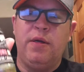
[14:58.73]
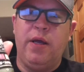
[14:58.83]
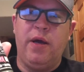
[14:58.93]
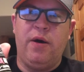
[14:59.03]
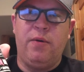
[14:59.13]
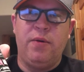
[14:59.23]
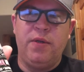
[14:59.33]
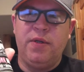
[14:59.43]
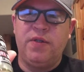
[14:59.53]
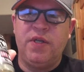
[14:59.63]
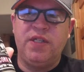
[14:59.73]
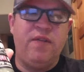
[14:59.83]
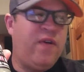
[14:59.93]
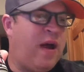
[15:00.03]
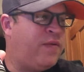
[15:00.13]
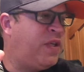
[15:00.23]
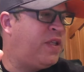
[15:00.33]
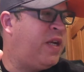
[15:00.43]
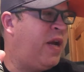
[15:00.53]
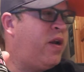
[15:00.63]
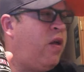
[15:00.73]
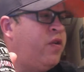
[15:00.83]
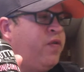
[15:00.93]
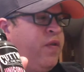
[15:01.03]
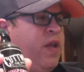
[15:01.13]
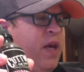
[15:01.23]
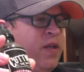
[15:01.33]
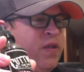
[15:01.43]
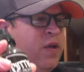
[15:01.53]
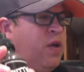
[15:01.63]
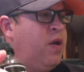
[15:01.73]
you know, $65, $69 for this,